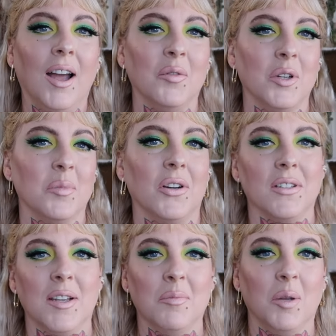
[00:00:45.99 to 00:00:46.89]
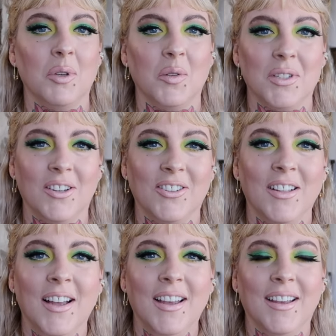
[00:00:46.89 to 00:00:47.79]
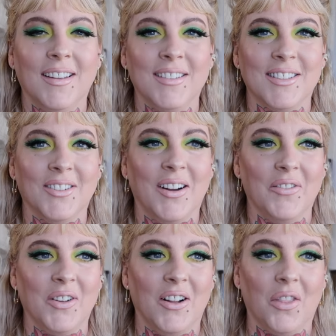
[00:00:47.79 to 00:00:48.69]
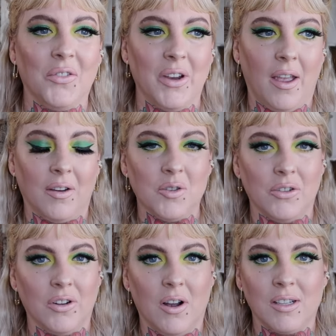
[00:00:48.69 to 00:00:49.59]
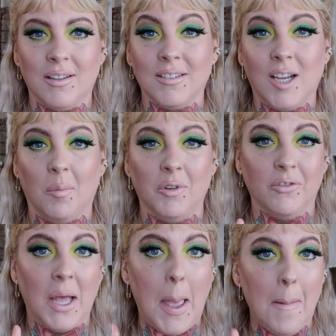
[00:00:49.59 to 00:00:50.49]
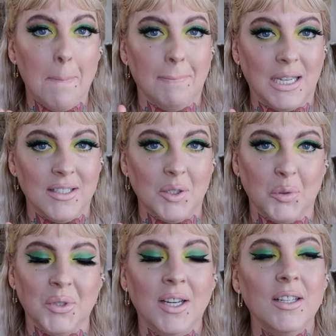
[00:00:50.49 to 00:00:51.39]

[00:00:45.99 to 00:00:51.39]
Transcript: I run a part-time puppy hotel, and so I've got three extra dogs on top of my two.